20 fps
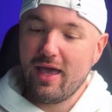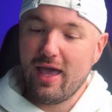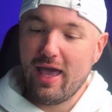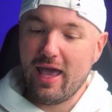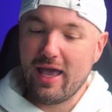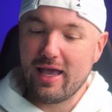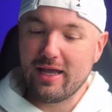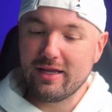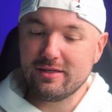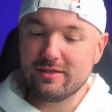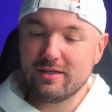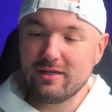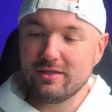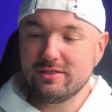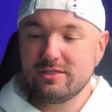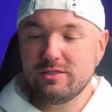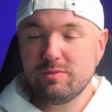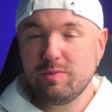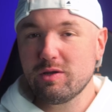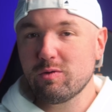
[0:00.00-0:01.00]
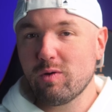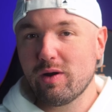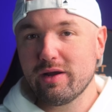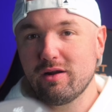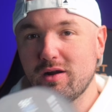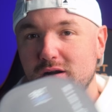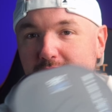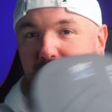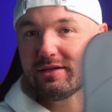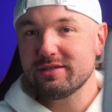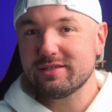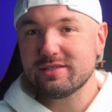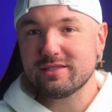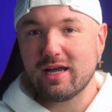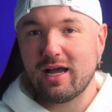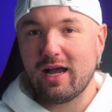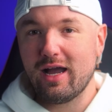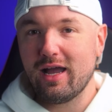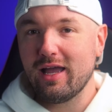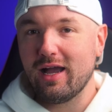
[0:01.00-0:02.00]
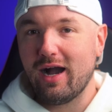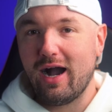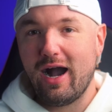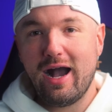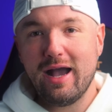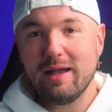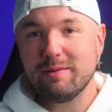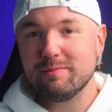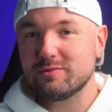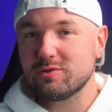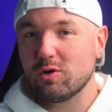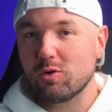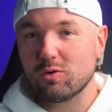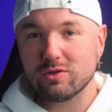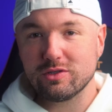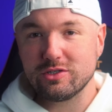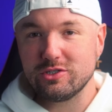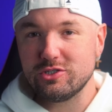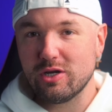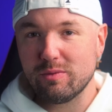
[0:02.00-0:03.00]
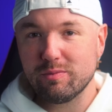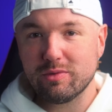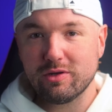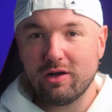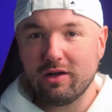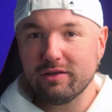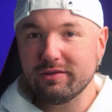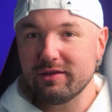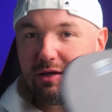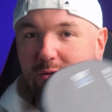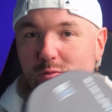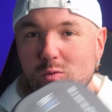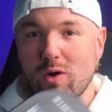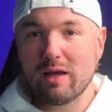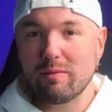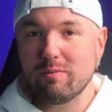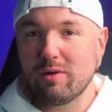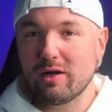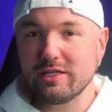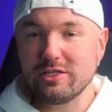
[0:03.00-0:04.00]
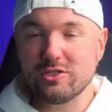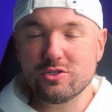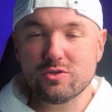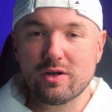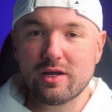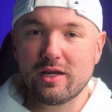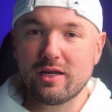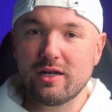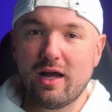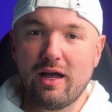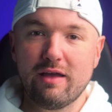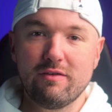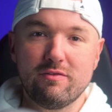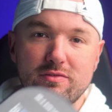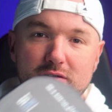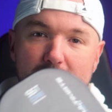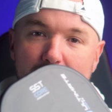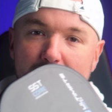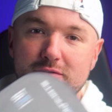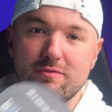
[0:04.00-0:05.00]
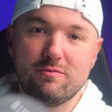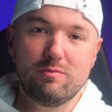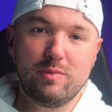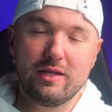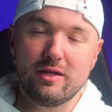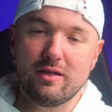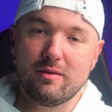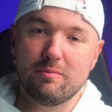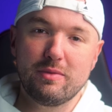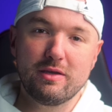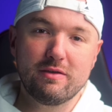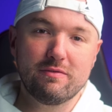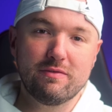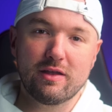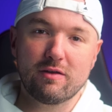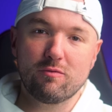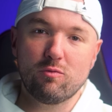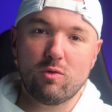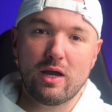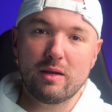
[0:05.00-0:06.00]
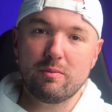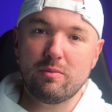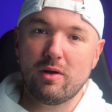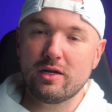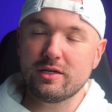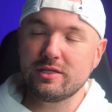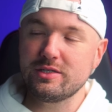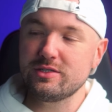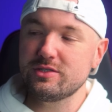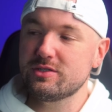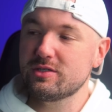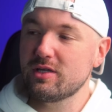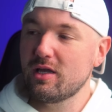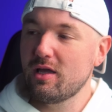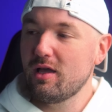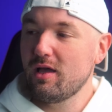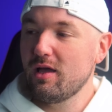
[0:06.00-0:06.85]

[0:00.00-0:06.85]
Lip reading: And to be quite honest, I'm totally jumping on the wide body train. I've been a big fan of wide bodies,